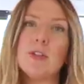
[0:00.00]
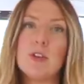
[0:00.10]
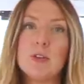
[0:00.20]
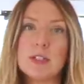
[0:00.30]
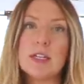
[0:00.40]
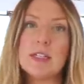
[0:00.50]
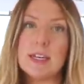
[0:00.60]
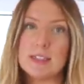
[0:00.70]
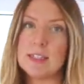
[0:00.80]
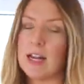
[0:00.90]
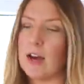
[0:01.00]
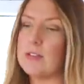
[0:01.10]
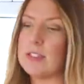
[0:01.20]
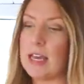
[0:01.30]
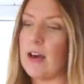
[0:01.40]
to use it and test it out
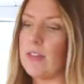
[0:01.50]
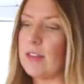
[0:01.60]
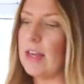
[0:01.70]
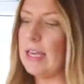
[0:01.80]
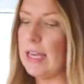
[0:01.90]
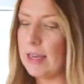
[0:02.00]
and see how they like